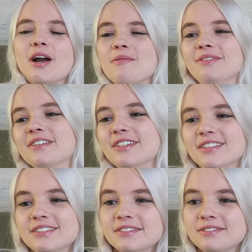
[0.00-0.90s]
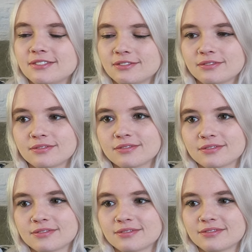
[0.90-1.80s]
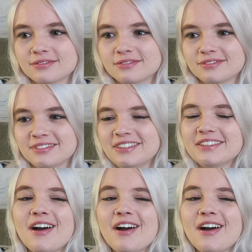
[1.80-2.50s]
Upgrade. With God, I mean.